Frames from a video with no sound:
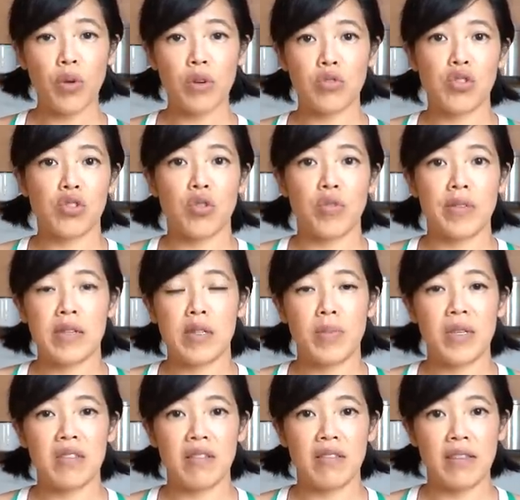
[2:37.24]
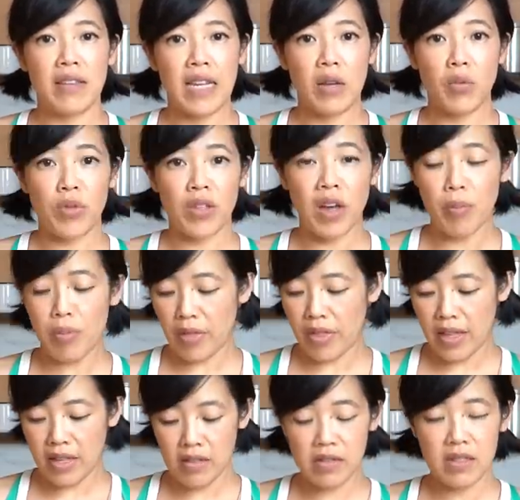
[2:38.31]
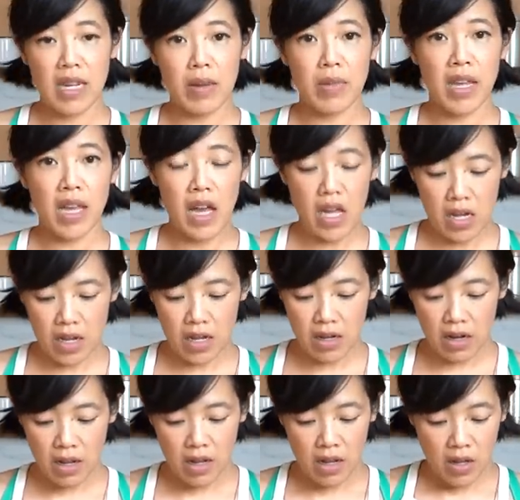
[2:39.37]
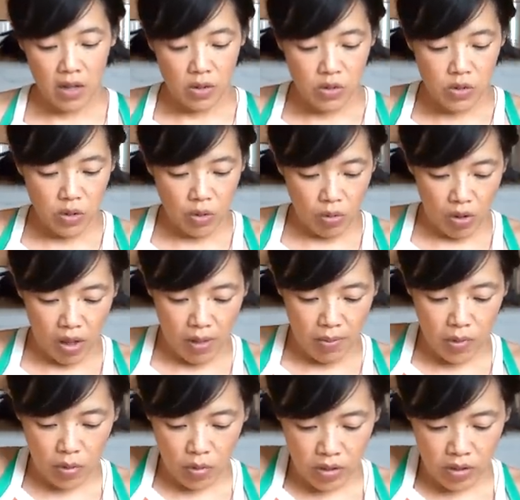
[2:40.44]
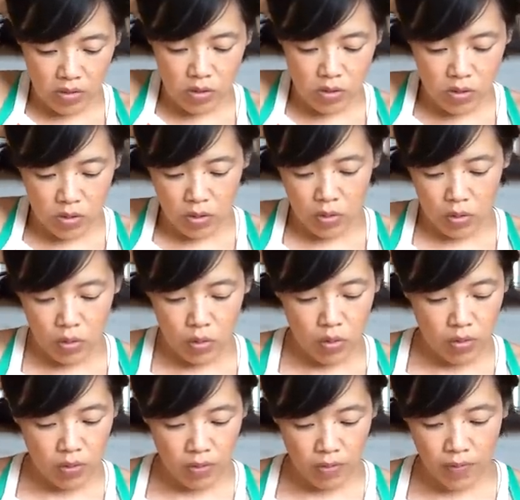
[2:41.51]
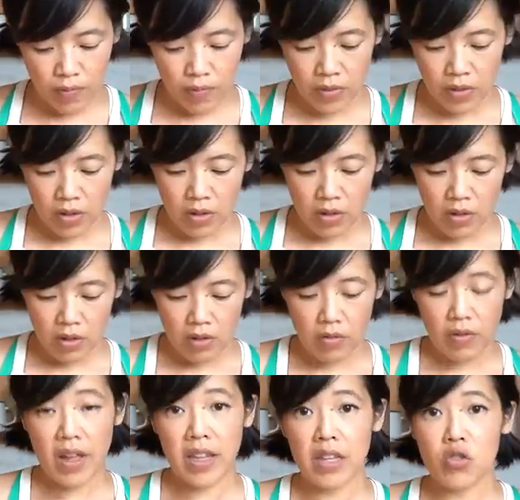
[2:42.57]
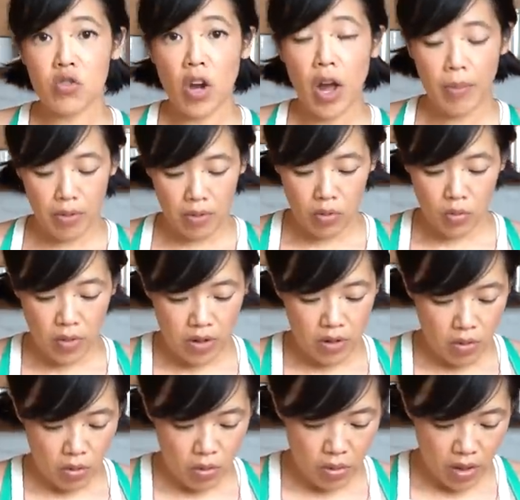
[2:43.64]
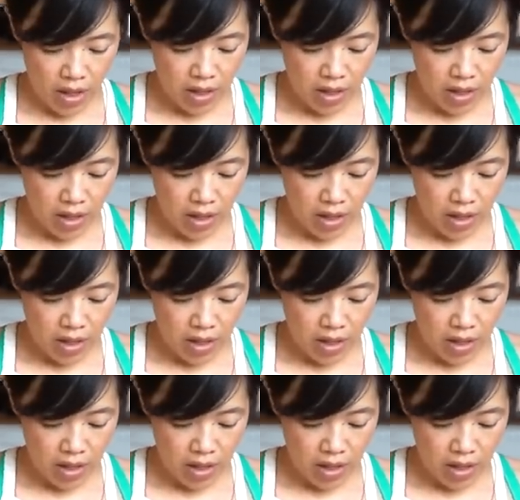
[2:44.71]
we're just going to be seasoning it with a couple things, namely onion. So I'm going to finely chop one whole